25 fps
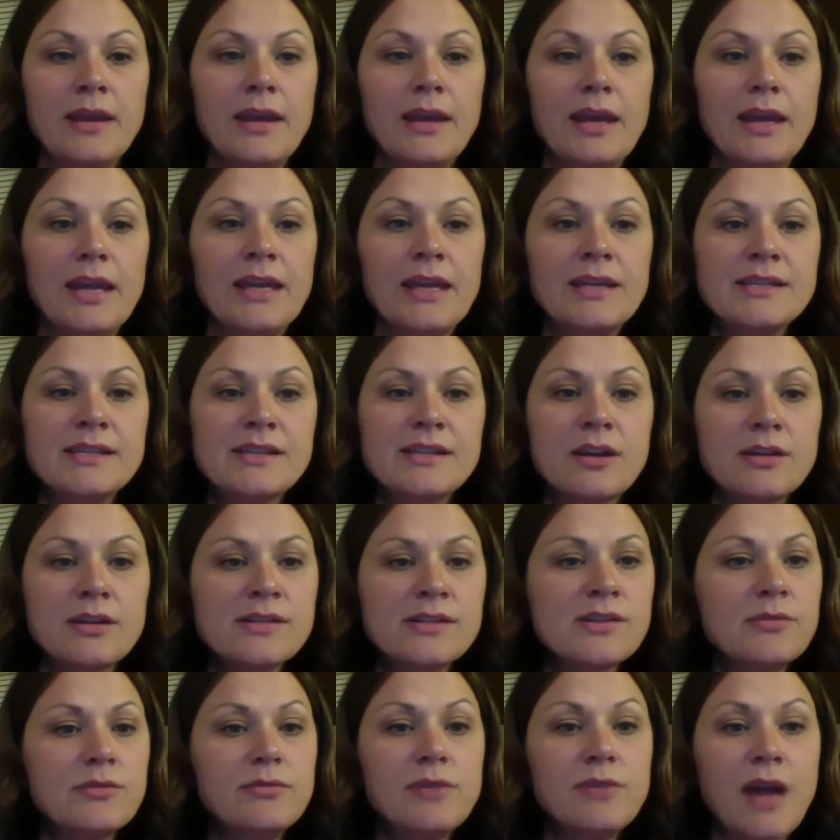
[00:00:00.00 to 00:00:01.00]
It is
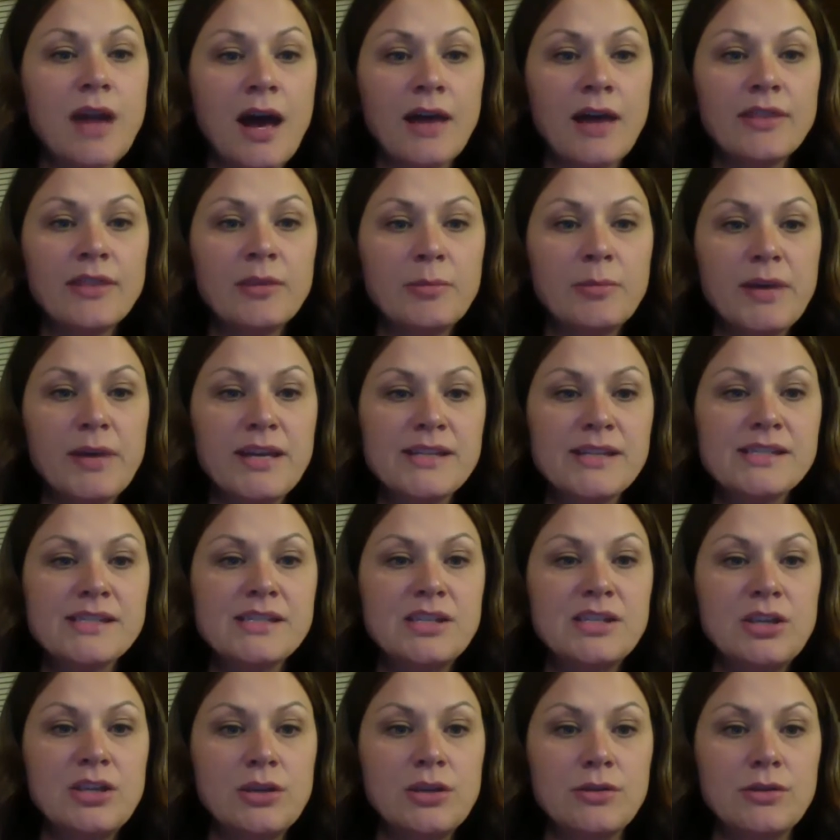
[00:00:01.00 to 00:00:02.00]
also not the
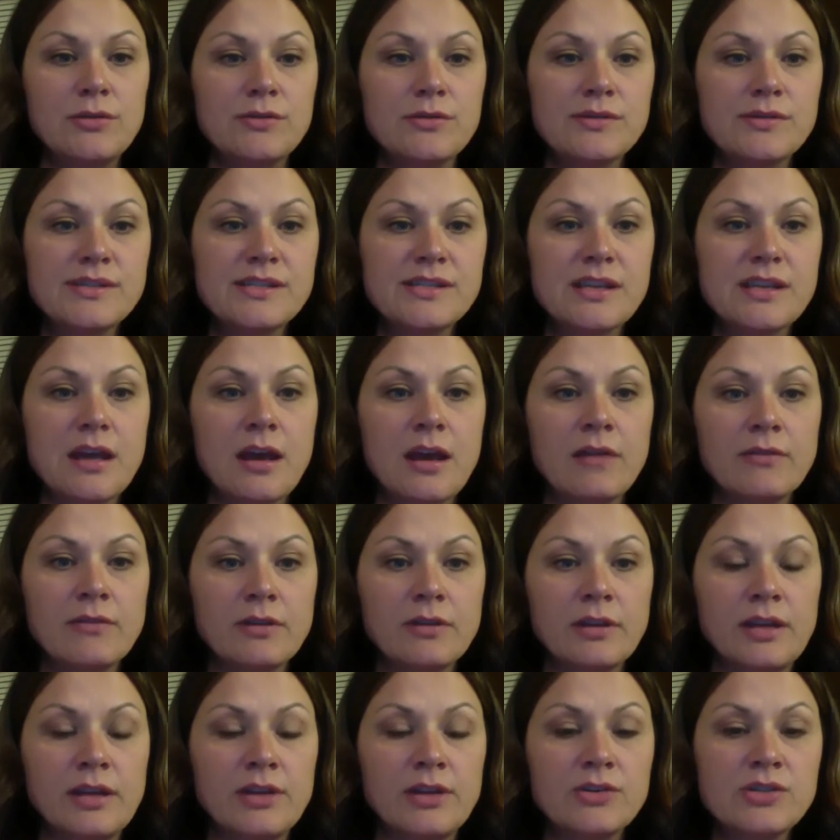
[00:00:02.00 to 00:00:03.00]
best use of the
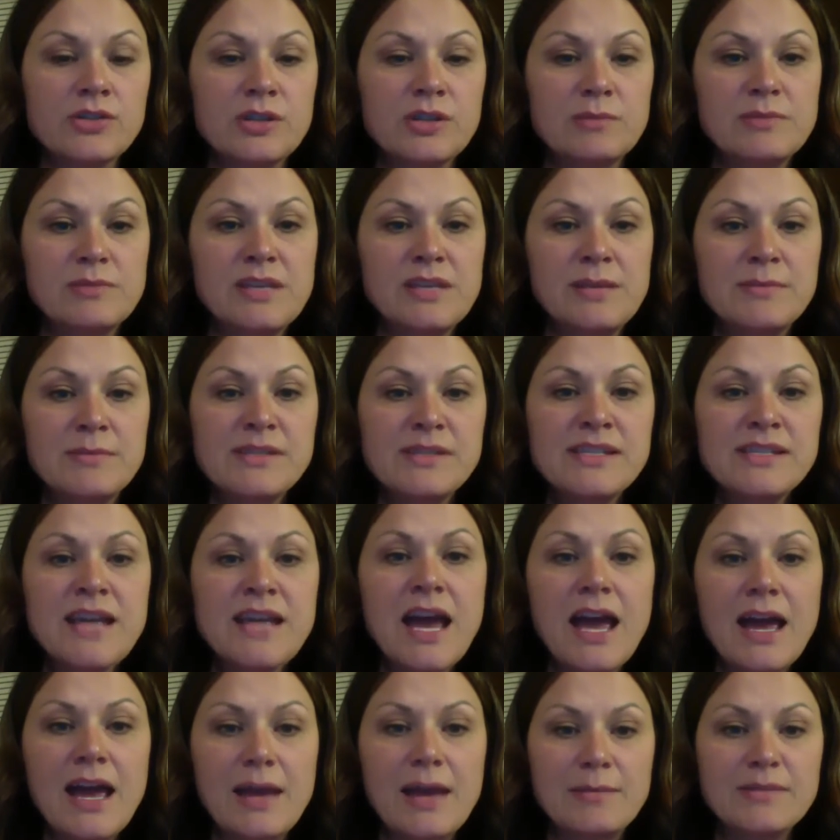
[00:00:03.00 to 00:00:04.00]
leadership team's
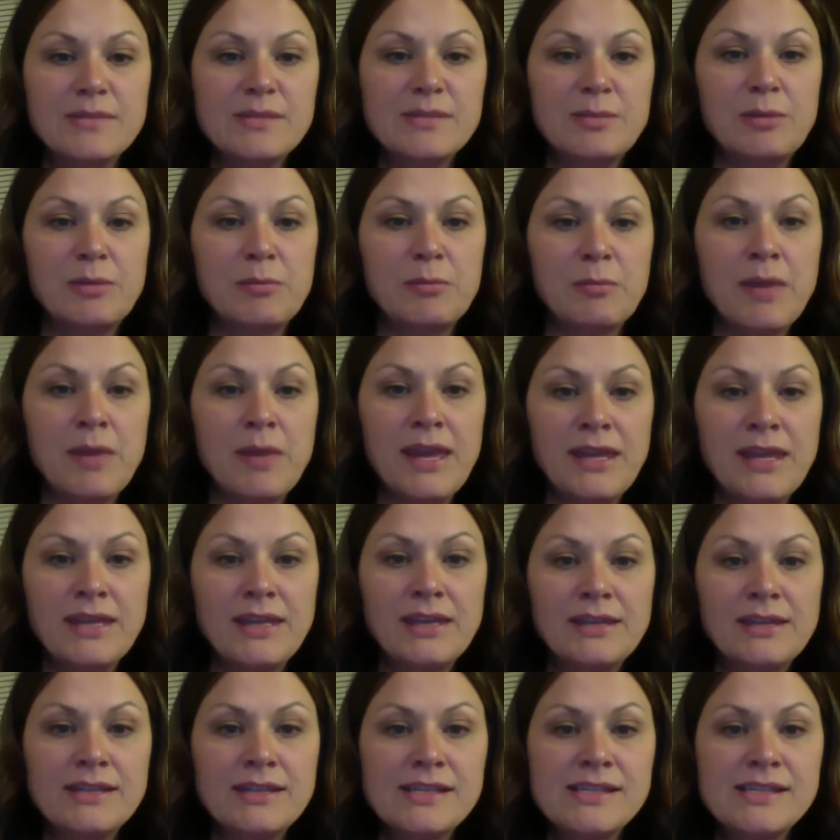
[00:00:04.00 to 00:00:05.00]
time to be
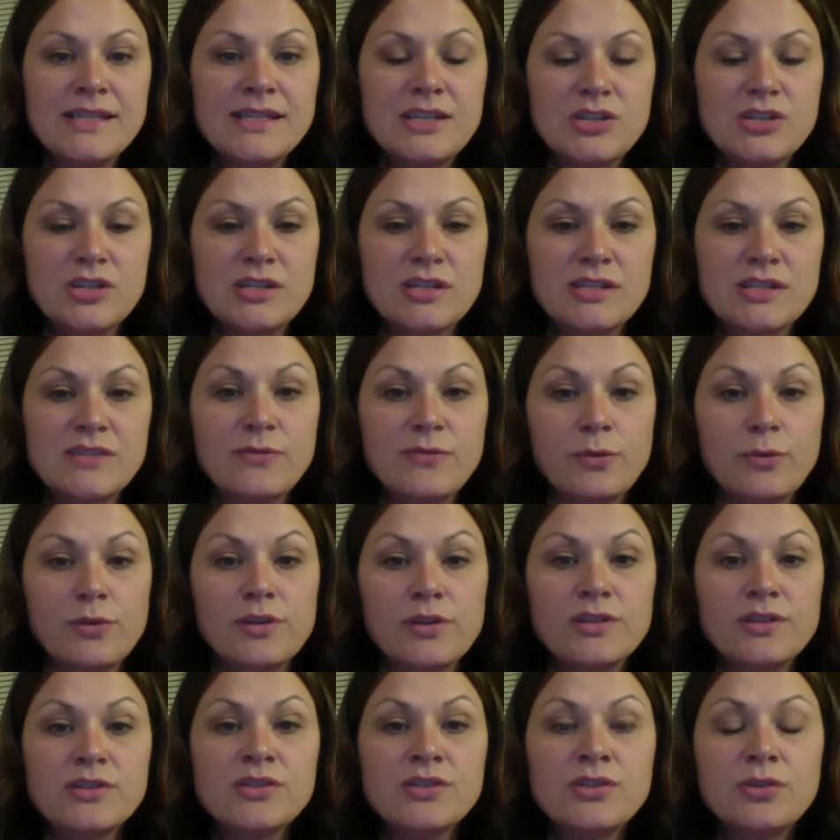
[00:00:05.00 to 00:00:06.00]
making decisions for
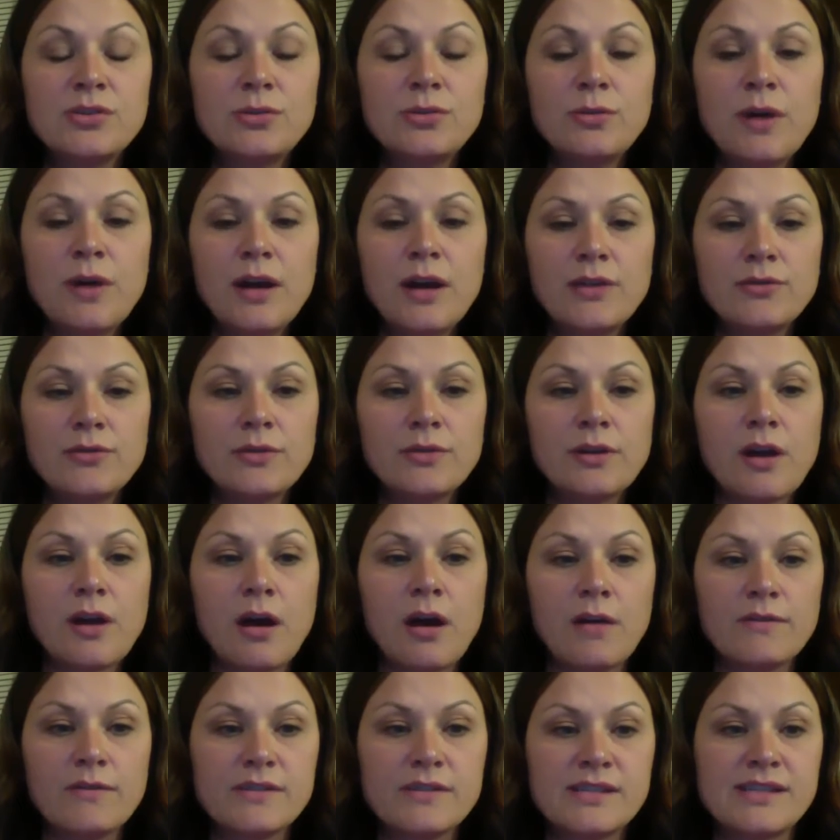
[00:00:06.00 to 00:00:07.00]
the 200
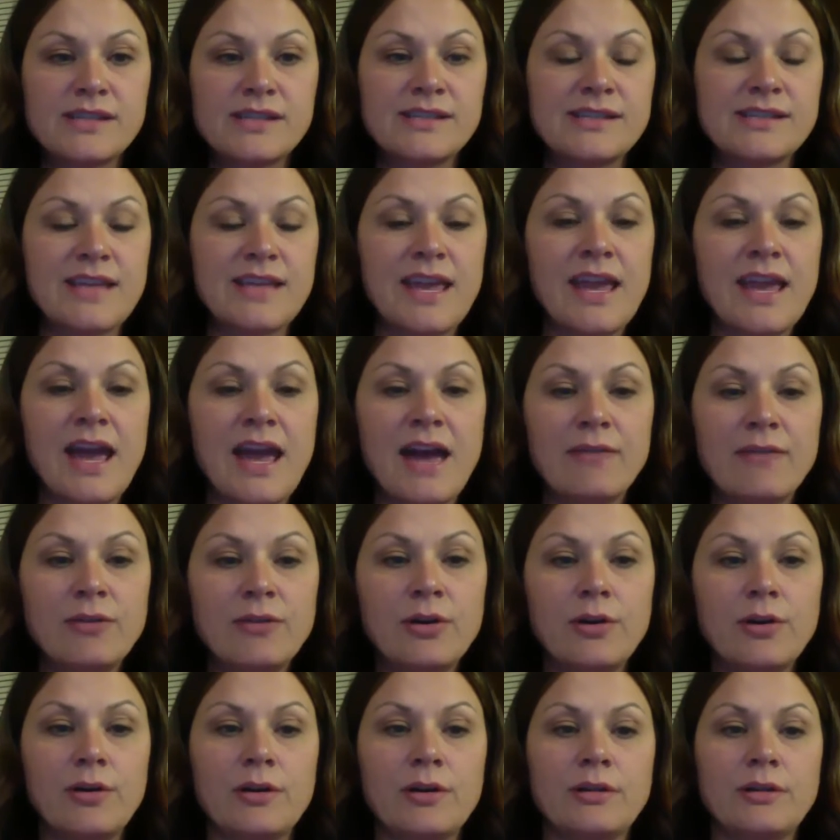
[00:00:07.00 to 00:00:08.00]
offices they have
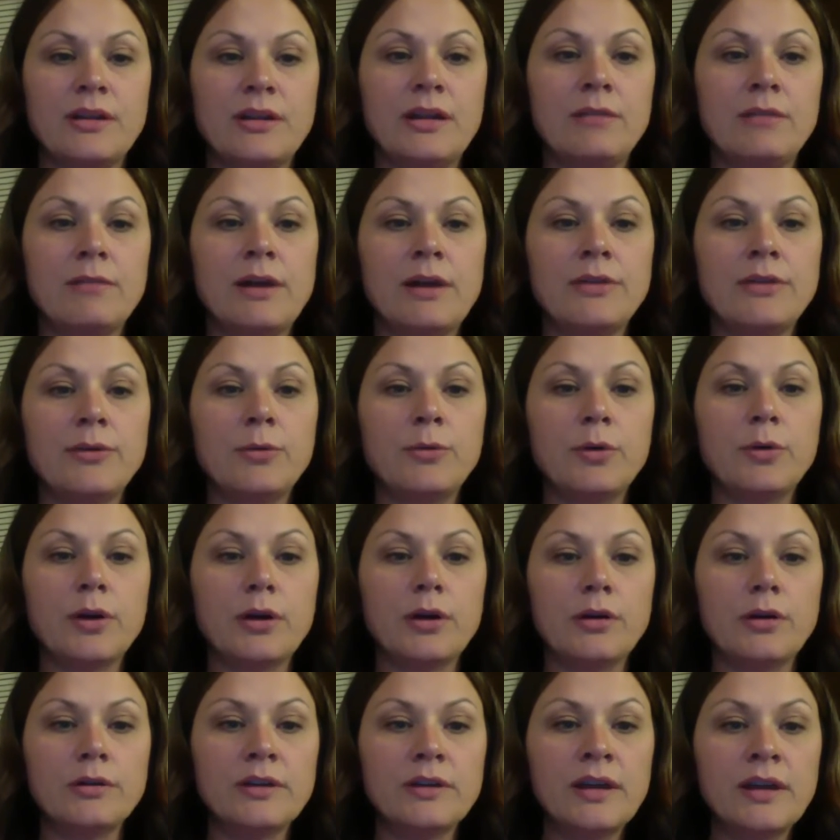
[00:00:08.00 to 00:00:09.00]
currently around the
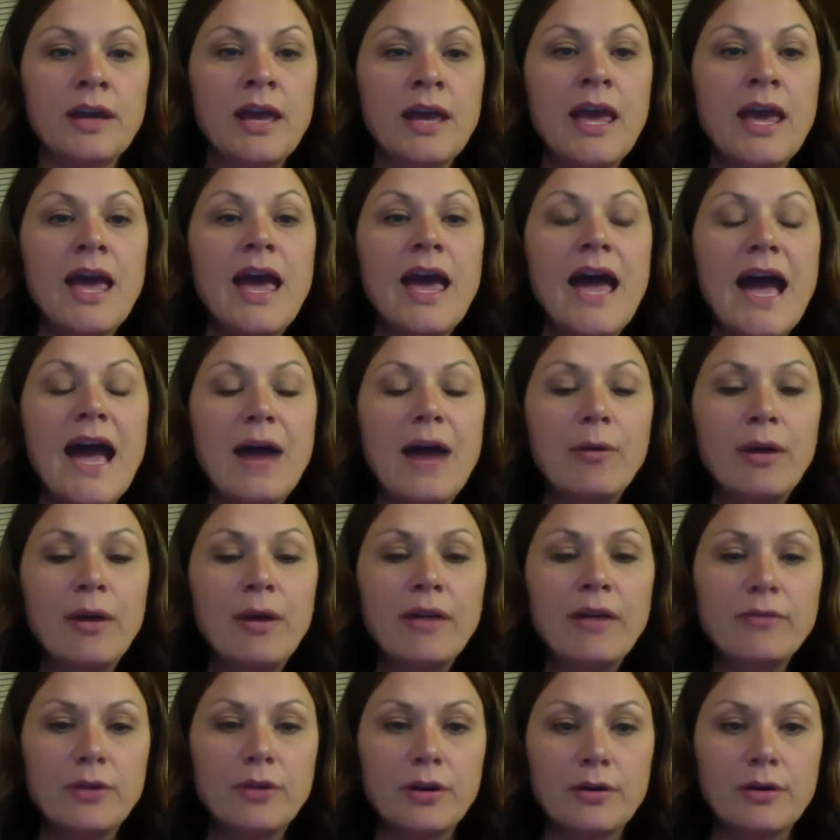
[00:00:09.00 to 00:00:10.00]
world.
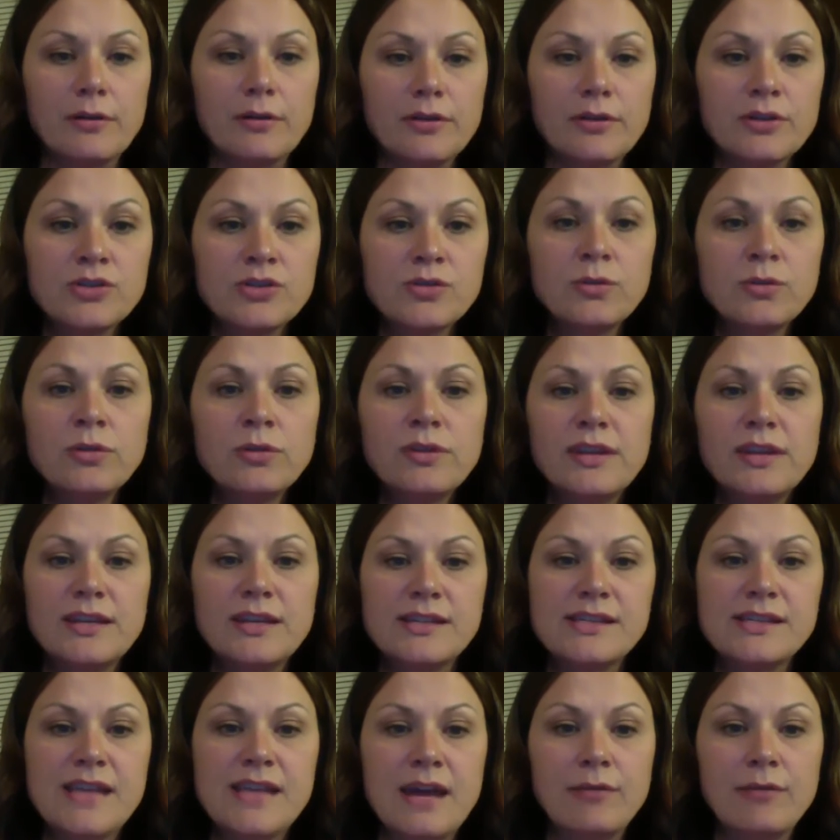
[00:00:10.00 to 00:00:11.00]
However, the truth
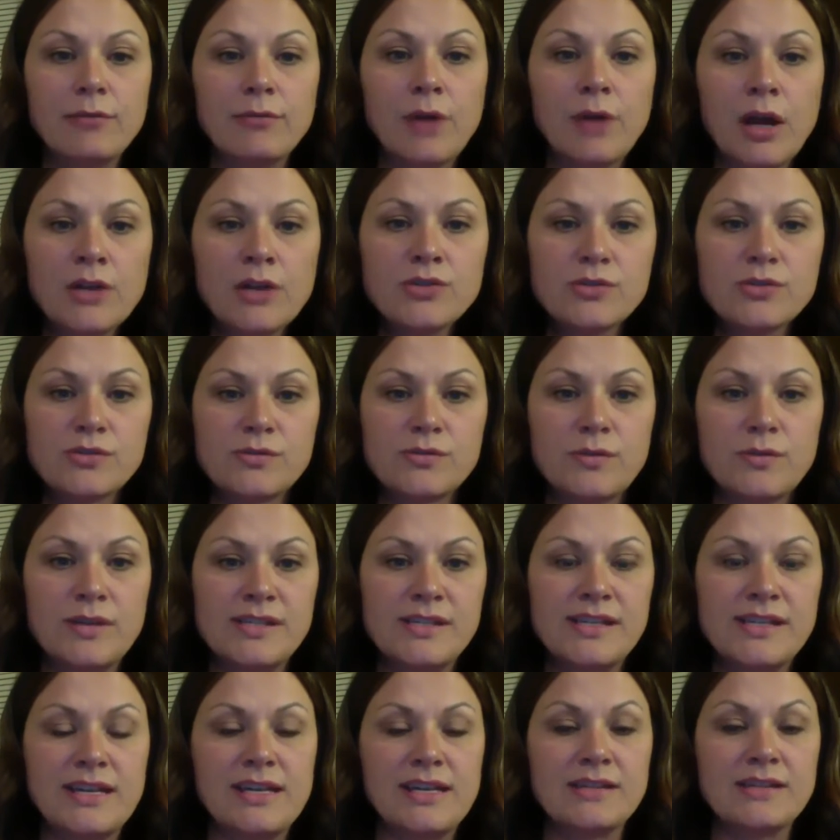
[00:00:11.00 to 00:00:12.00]
is that Roger's
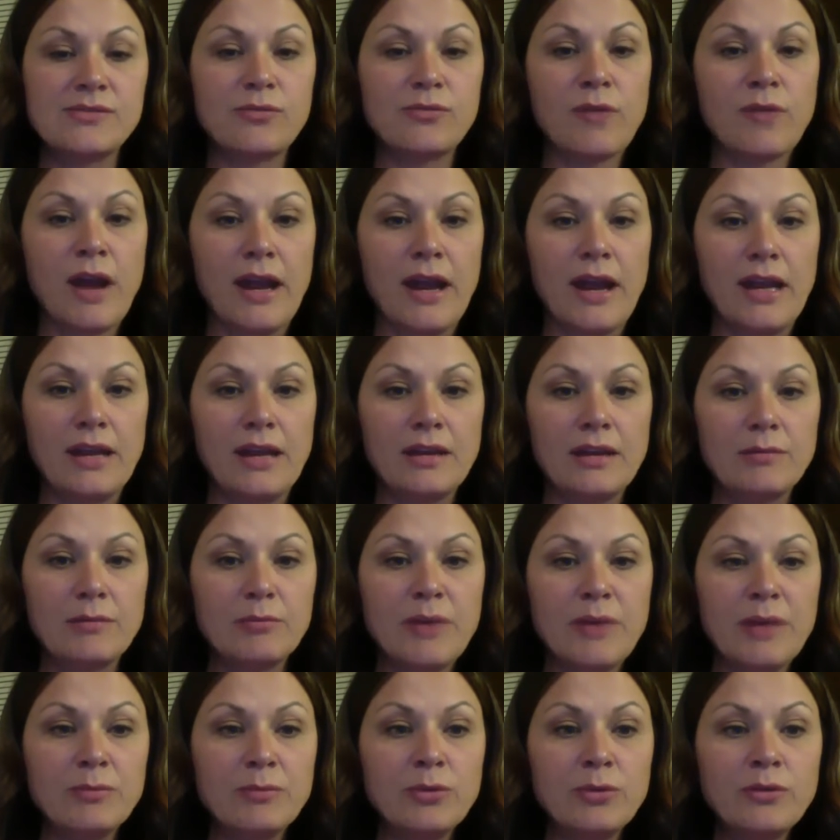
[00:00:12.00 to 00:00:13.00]
reasoning is right.
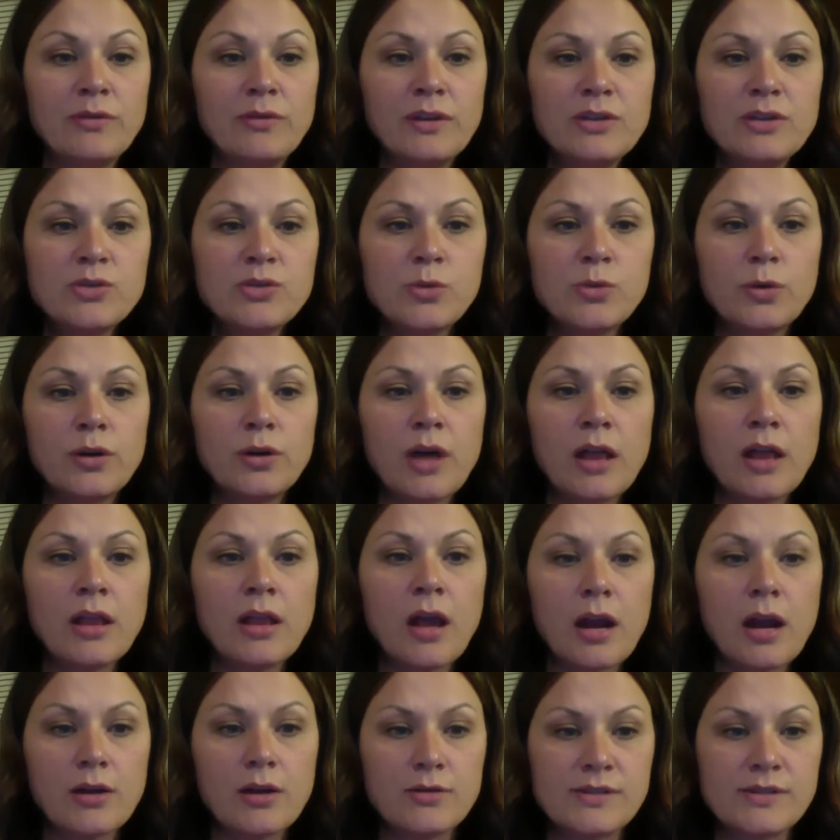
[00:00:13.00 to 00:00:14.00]
By moving toward
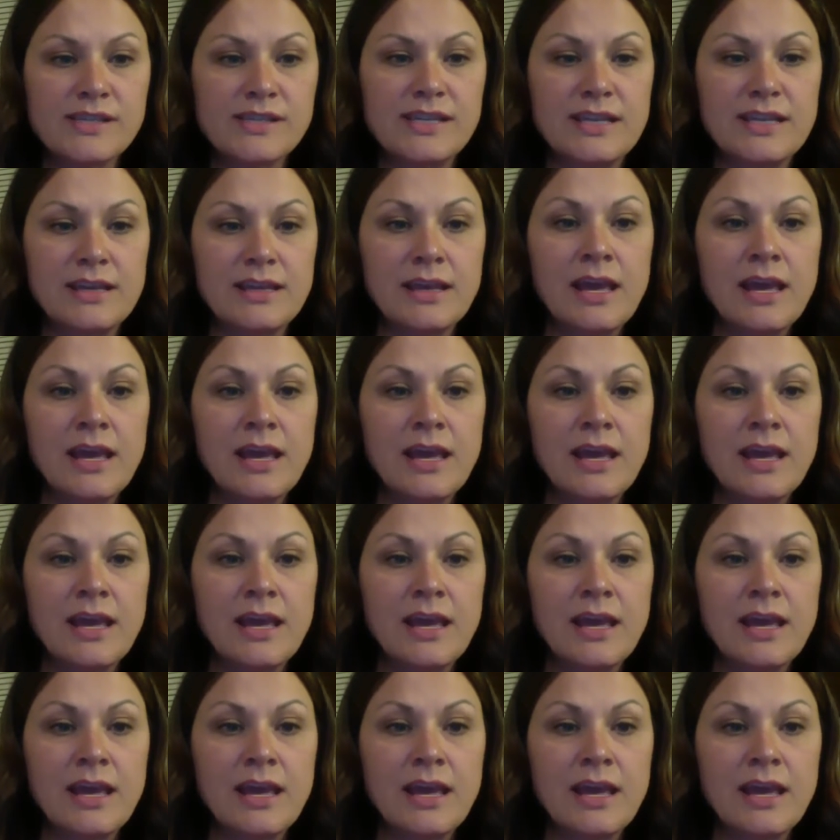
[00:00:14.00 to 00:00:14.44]
holacracy,